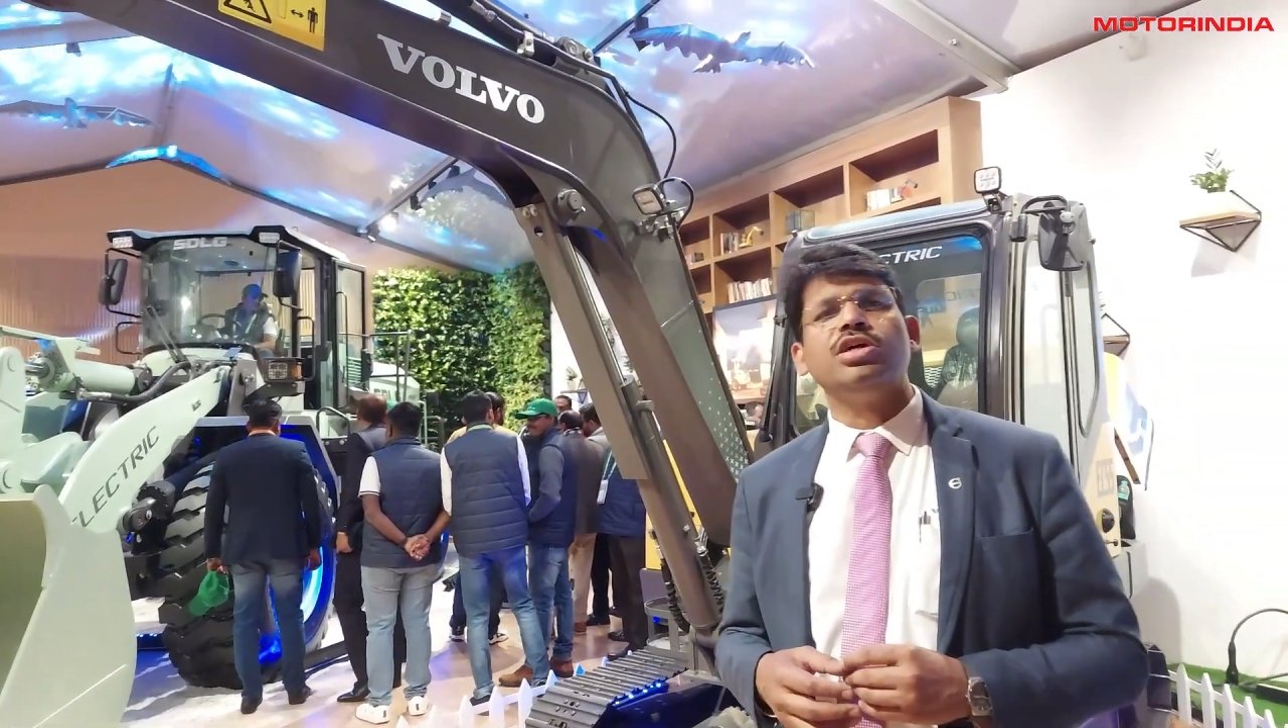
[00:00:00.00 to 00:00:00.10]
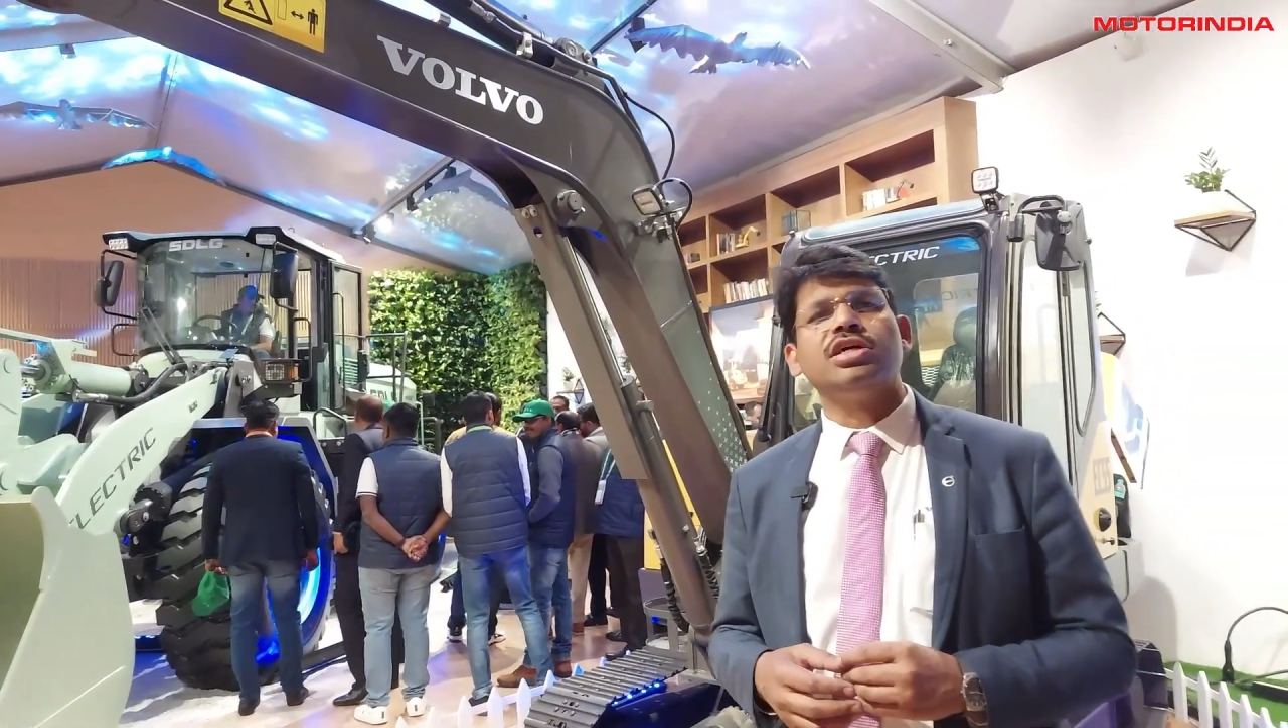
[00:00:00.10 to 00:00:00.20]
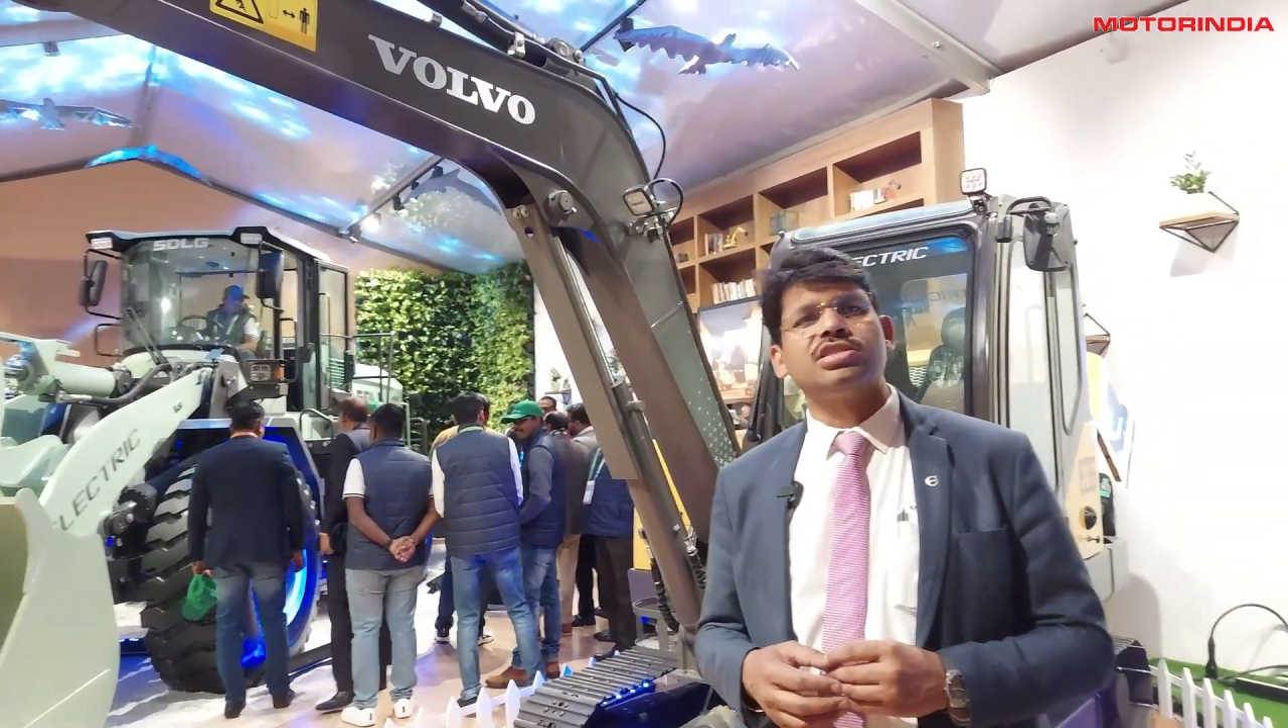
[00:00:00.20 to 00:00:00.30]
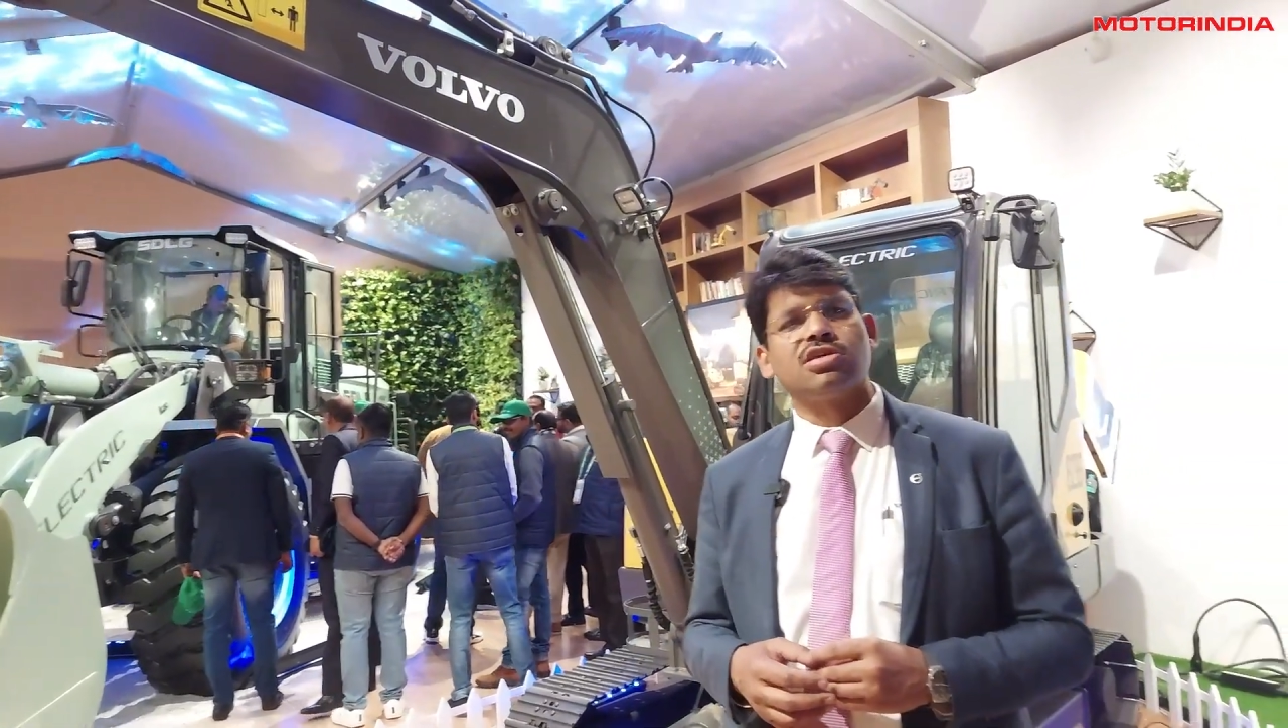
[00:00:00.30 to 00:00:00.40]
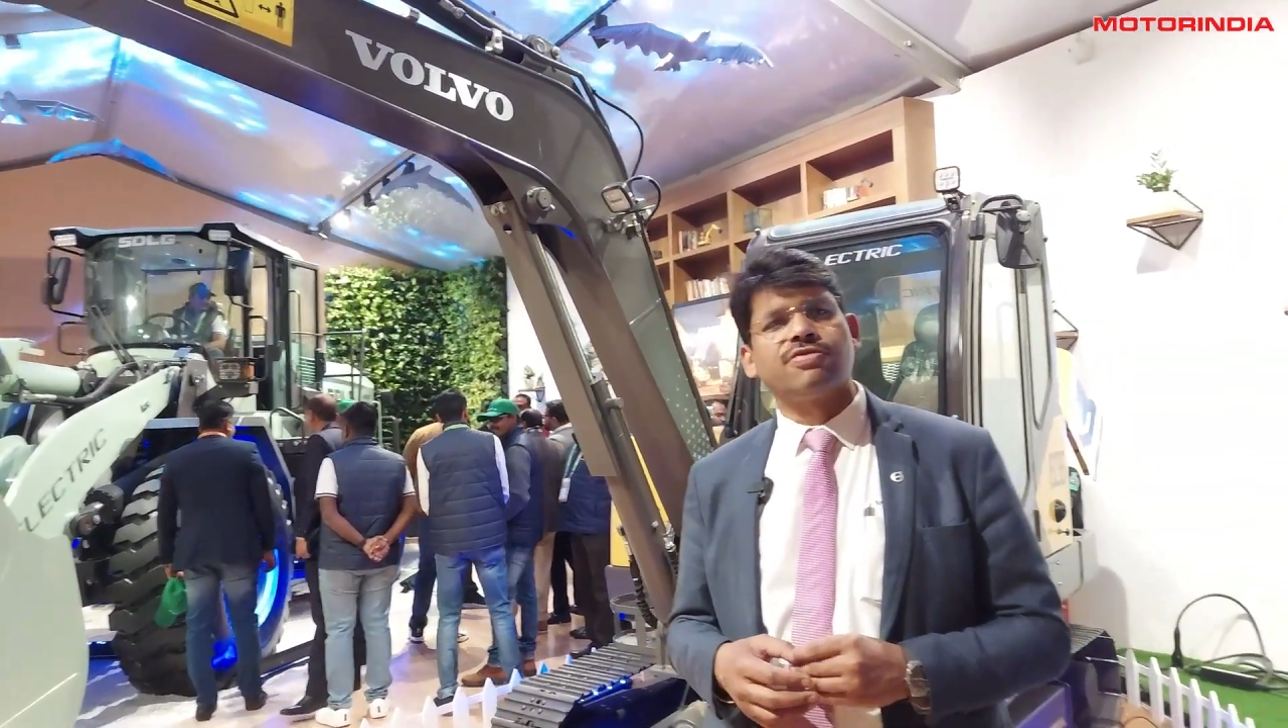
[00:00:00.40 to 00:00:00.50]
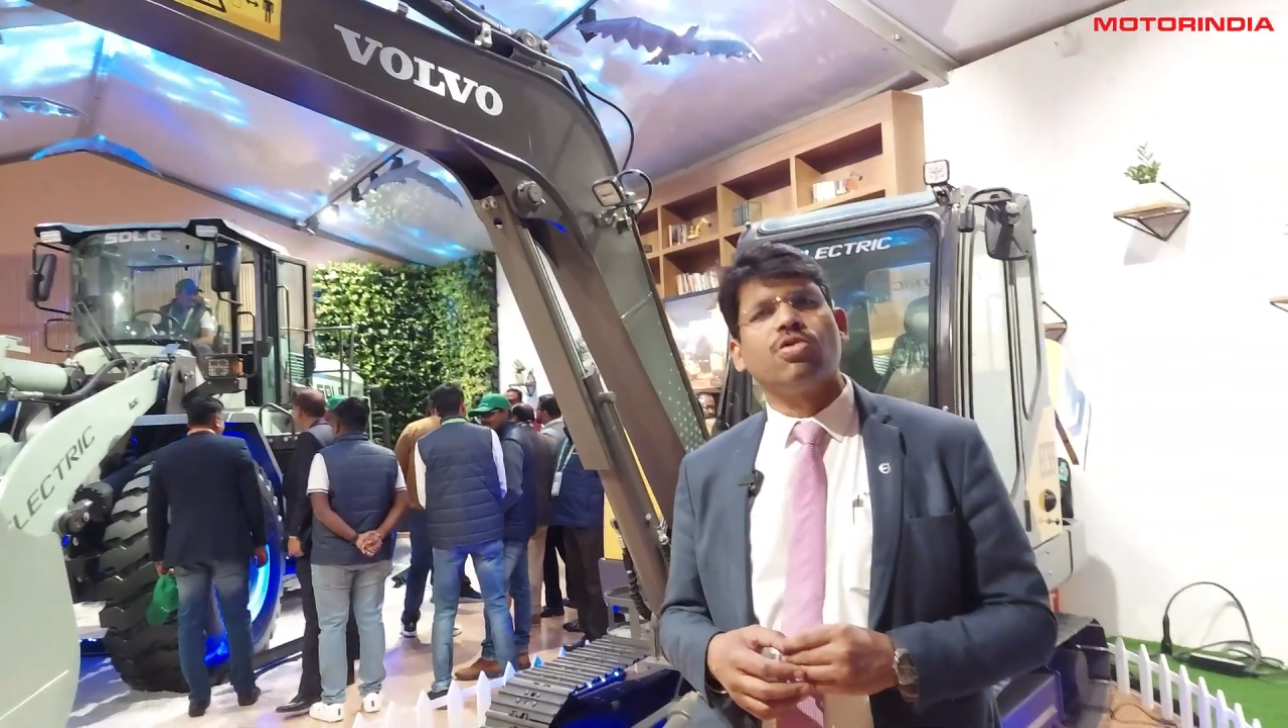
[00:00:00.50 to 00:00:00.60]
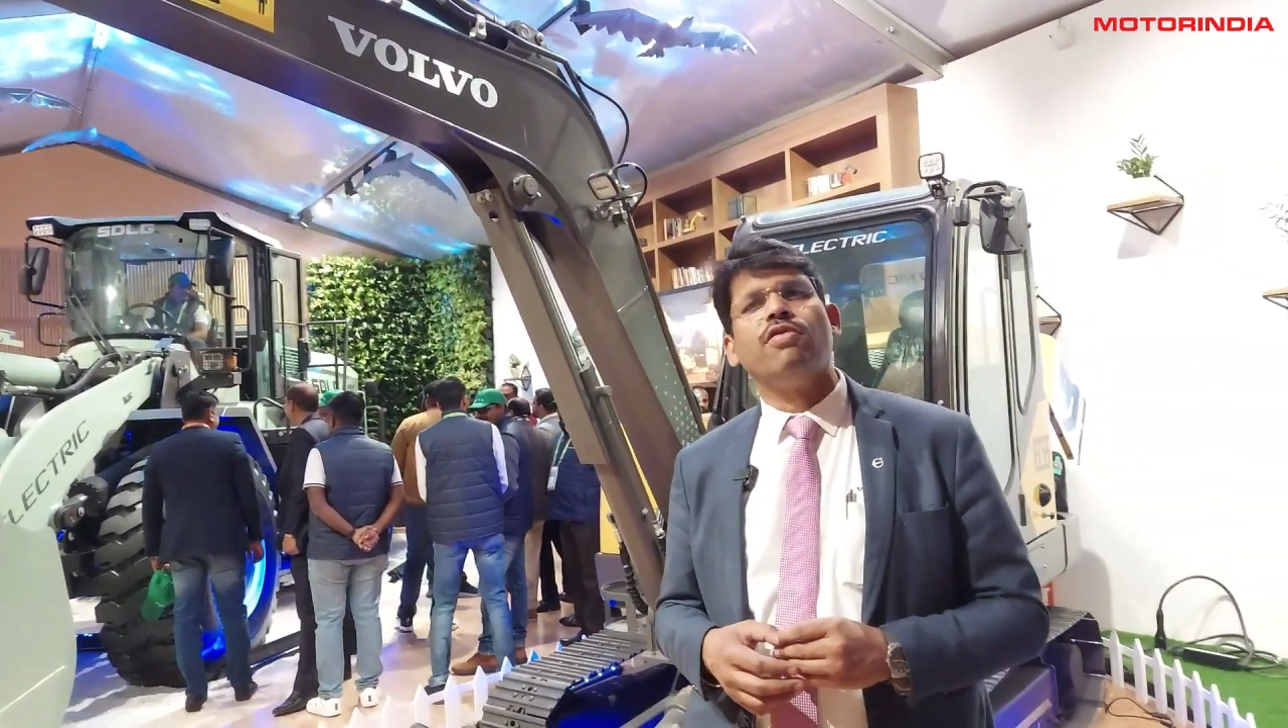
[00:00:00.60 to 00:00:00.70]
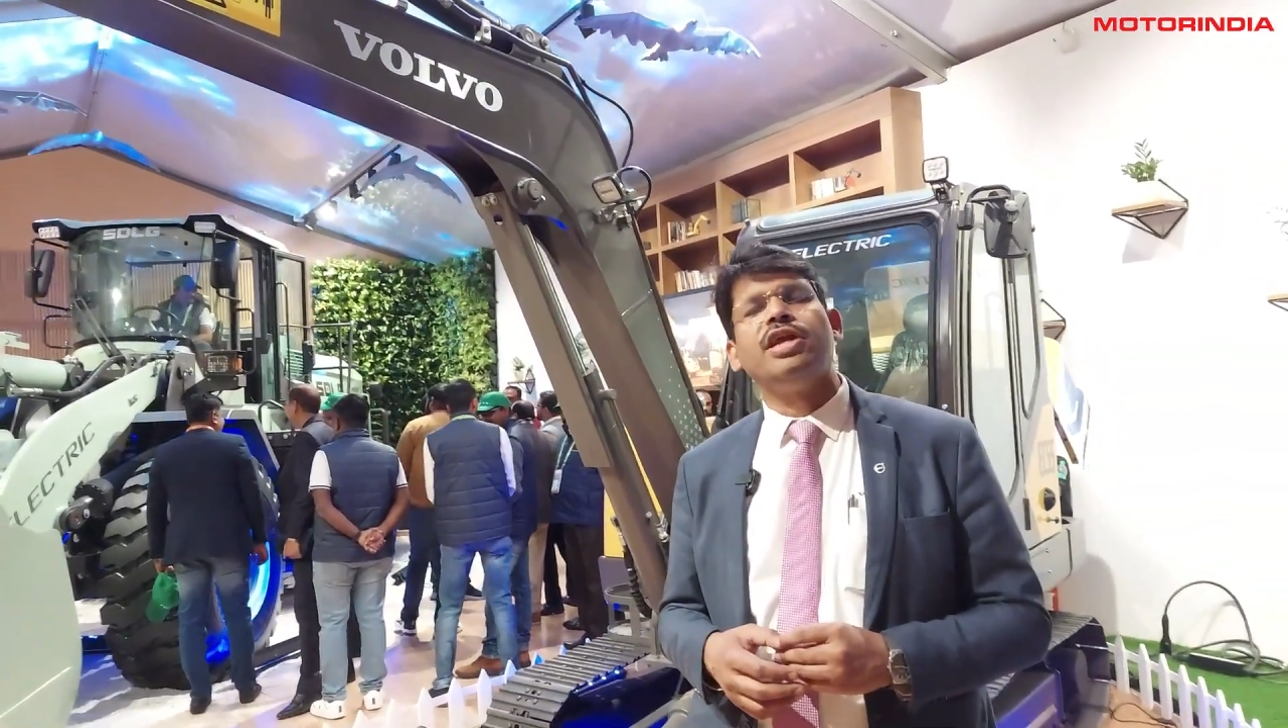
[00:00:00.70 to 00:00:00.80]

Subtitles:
years of